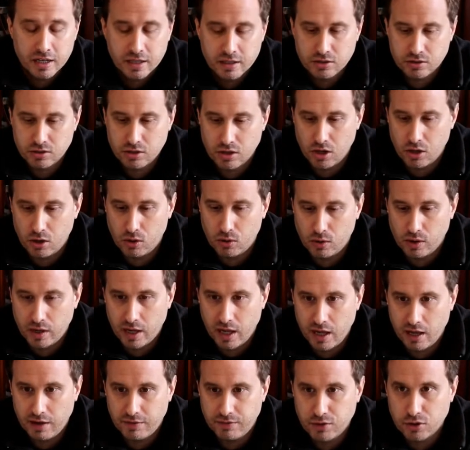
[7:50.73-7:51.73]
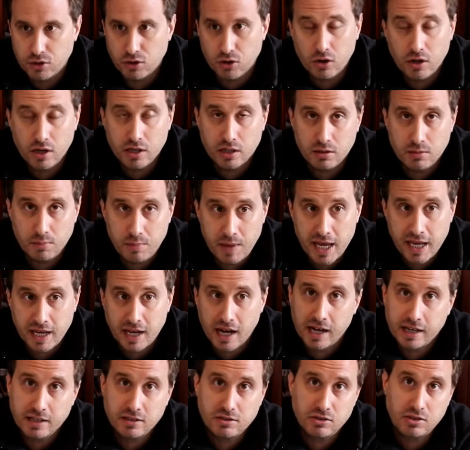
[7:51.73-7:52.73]
So if you're going to make
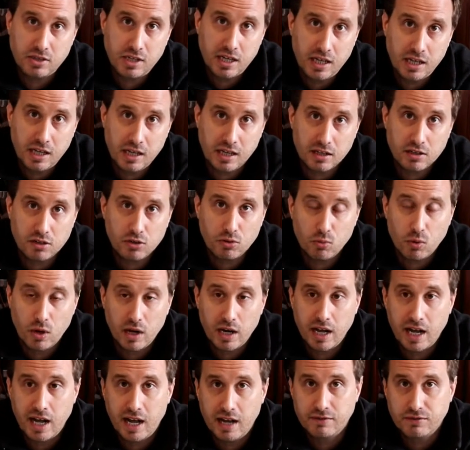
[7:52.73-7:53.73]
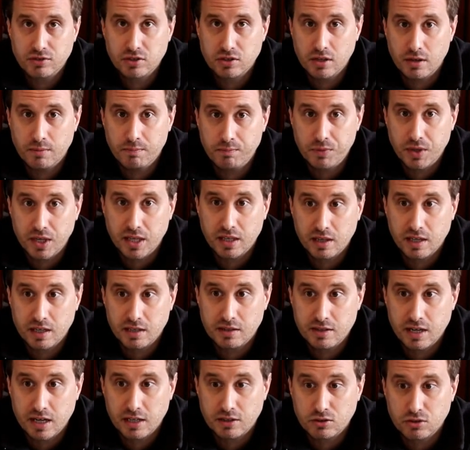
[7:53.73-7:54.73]
iced tea and you want to have something
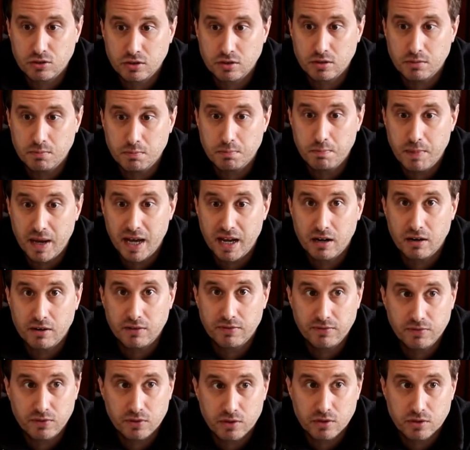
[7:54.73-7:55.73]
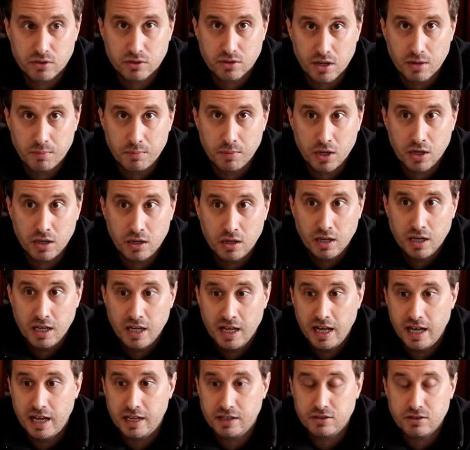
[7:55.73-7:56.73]
that's actually better for the summer
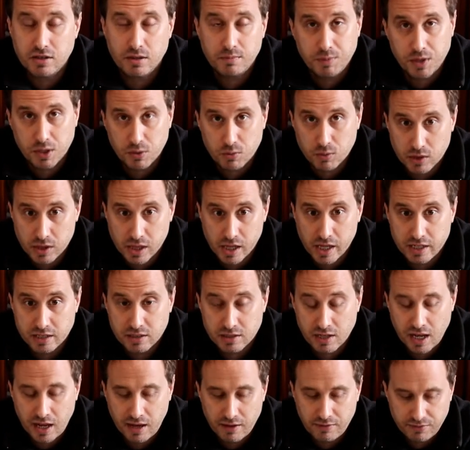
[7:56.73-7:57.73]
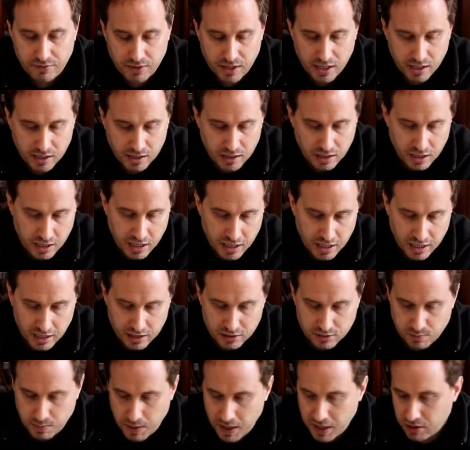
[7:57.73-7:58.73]
and something with less caffeine,
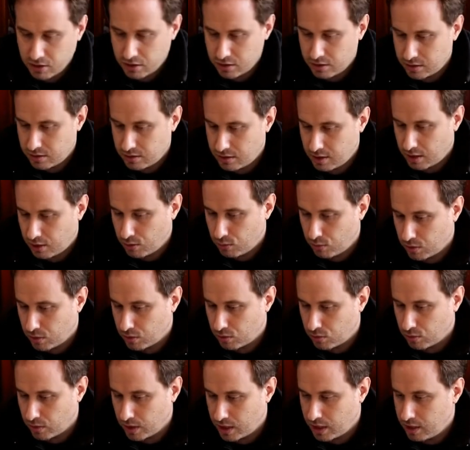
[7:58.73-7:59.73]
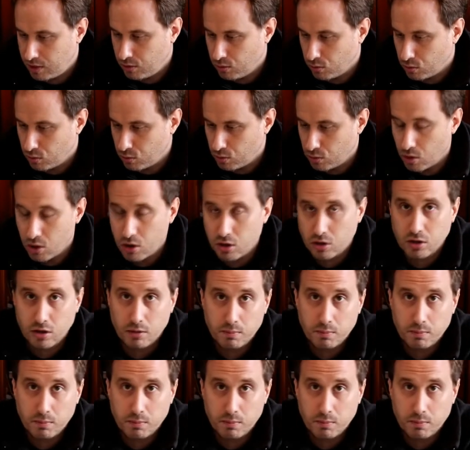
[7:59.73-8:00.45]
it's better to stick with green, oolong,